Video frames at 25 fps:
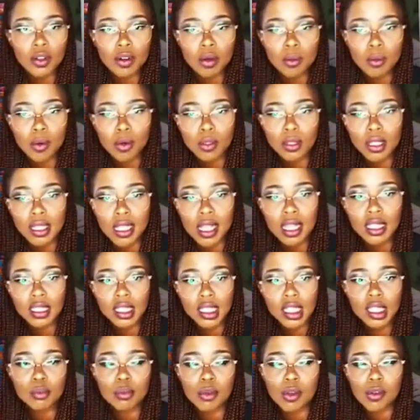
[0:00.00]
Reports. That's
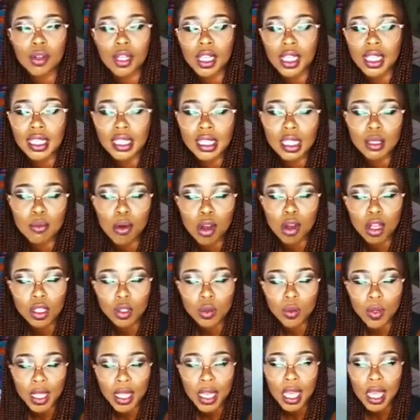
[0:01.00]
just been released this past week.